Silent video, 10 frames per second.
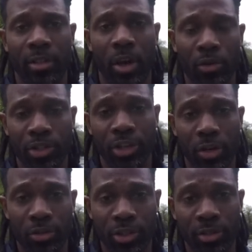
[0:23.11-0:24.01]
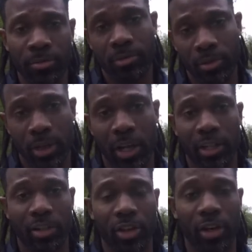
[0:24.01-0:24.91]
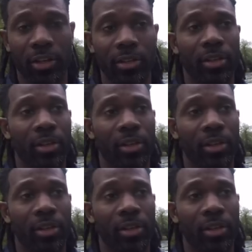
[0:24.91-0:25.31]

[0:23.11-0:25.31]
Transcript: OGOG? That's what I like to call it.